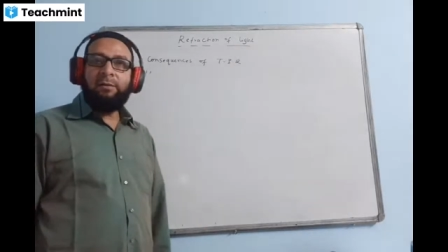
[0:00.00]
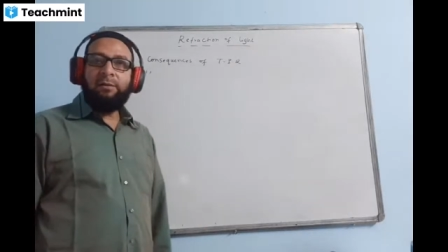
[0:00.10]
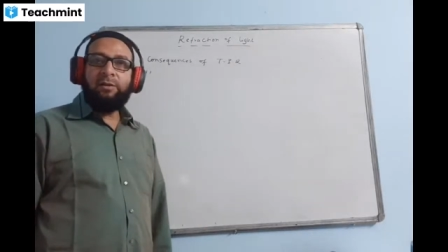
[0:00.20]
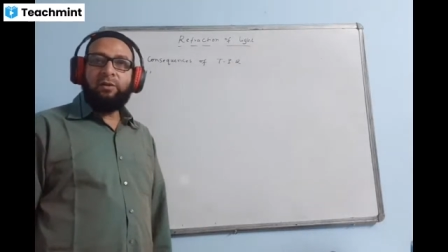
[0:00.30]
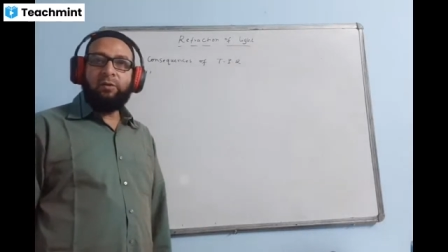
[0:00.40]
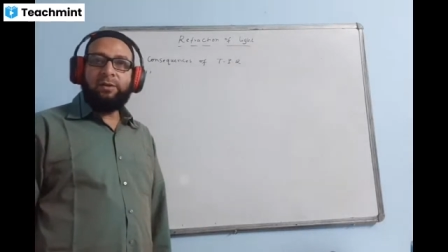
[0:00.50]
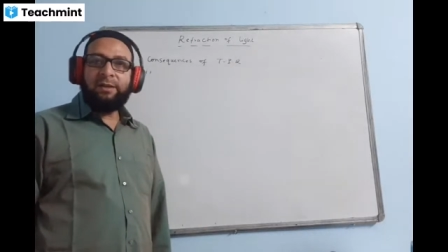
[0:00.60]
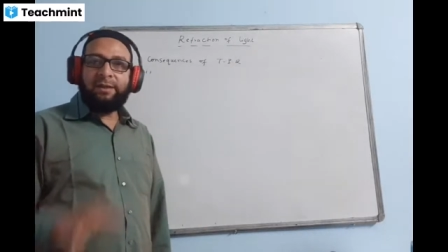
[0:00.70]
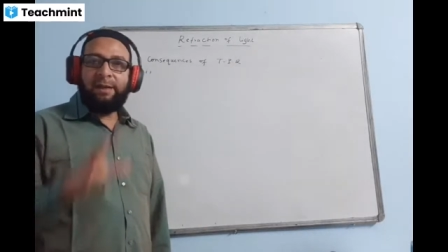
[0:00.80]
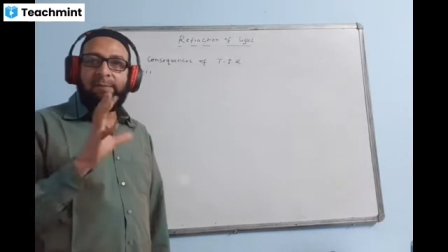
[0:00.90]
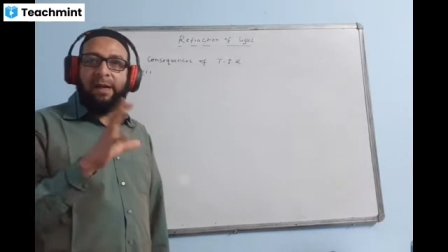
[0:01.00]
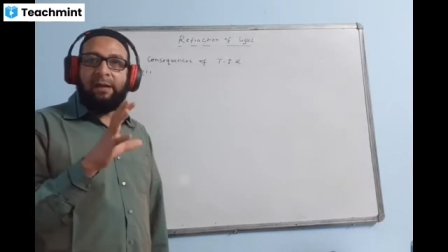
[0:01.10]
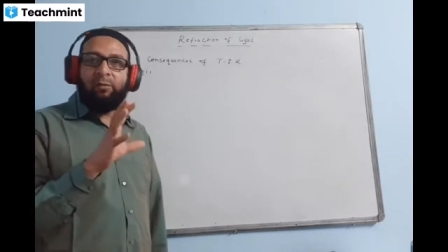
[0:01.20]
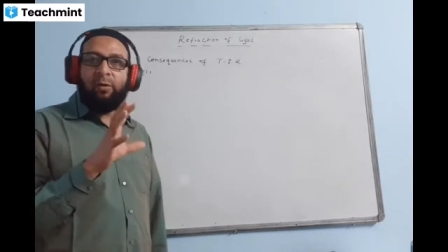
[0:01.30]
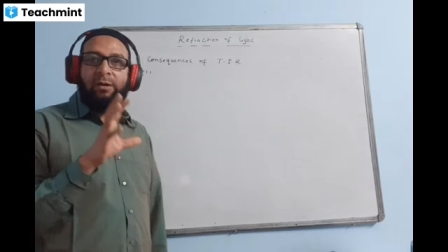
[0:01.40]
same light what it has
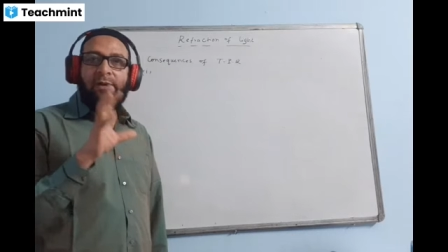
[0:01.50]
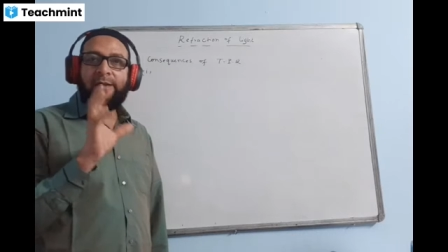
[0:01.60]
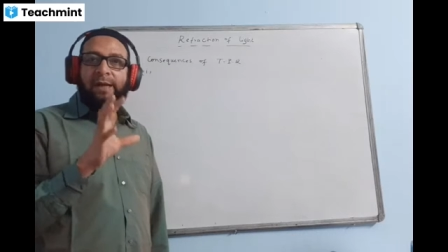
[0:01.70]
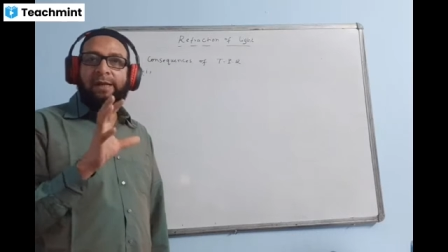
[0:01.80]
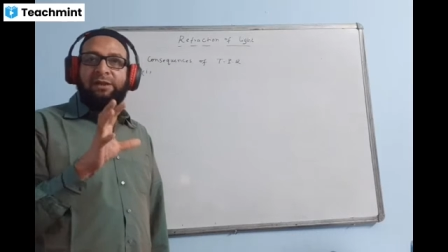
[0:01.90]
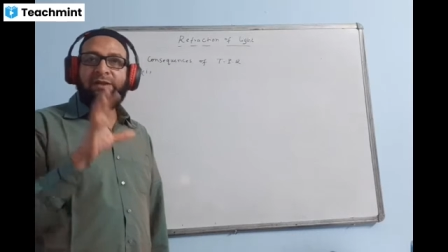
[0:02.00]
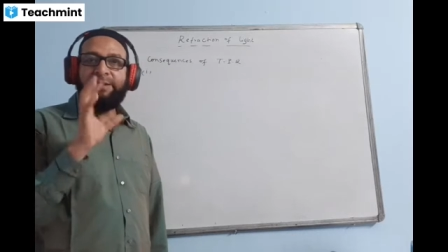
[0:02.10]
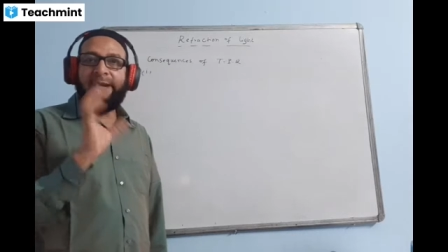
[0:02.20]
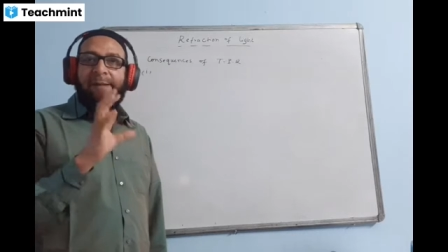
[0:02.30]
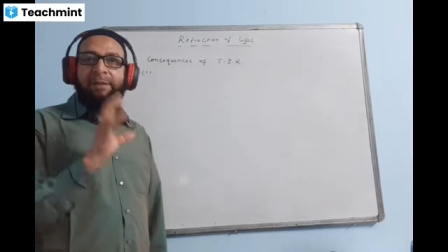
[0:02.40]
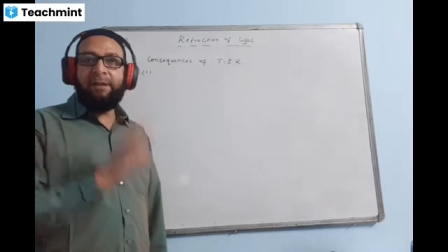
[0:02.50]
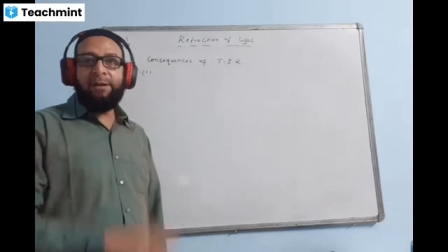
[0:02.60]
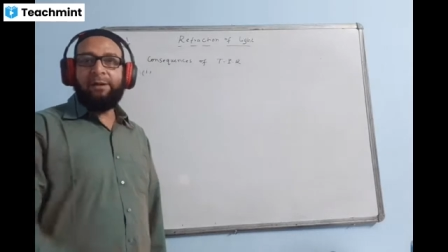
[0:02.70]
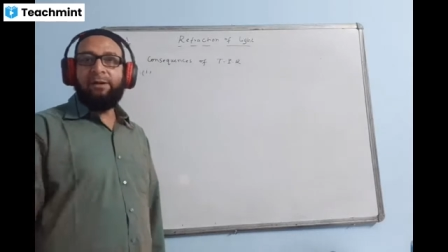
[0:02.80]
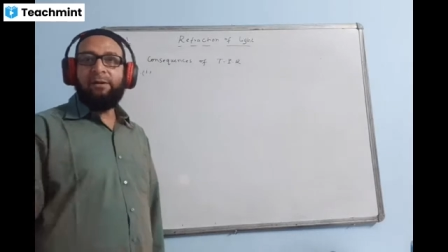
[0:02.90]
trapped in it. This is
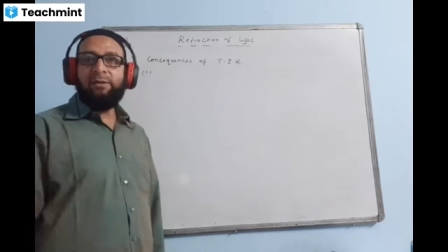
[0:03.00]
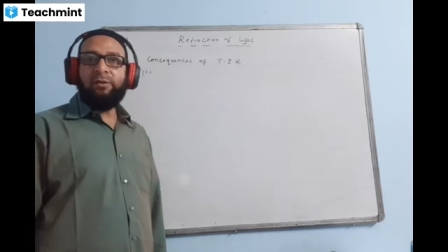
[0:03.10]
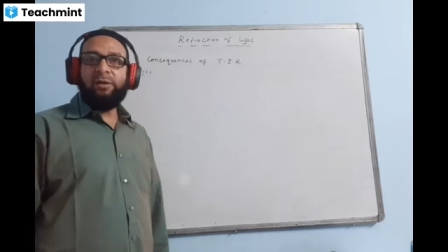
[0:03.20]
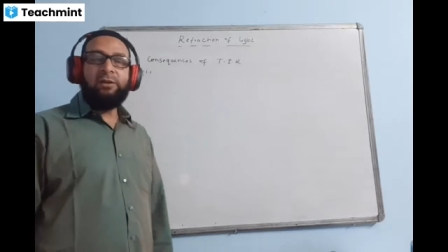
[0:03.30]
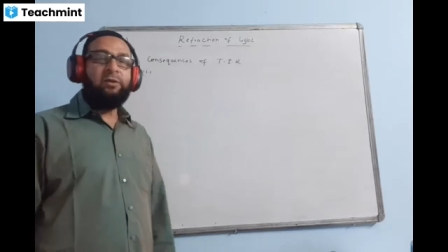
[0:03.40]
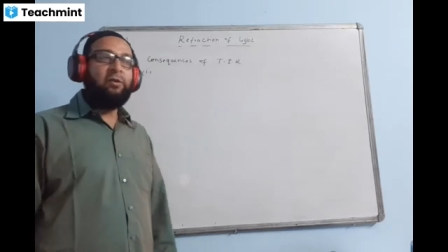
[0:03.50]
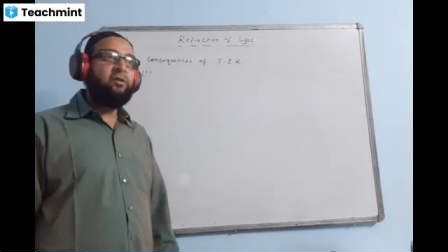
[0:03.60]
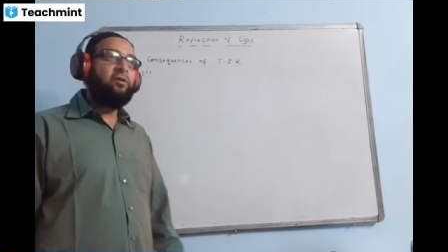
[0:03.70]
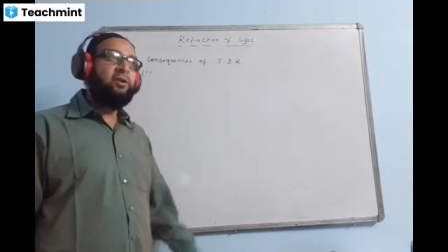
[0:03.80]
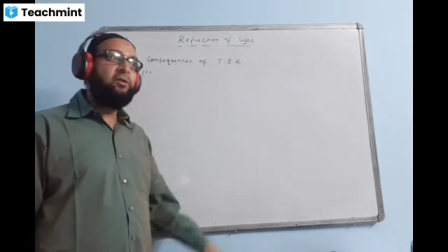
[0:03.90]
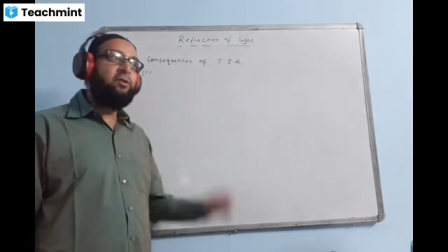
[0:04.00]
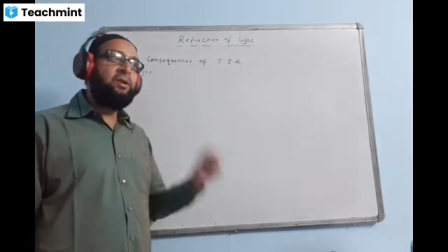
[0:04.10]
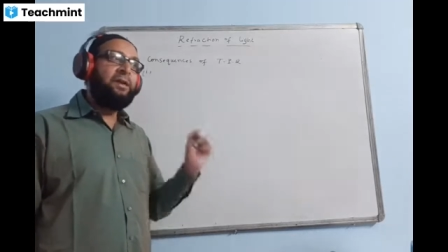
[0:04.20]
also due to TIR.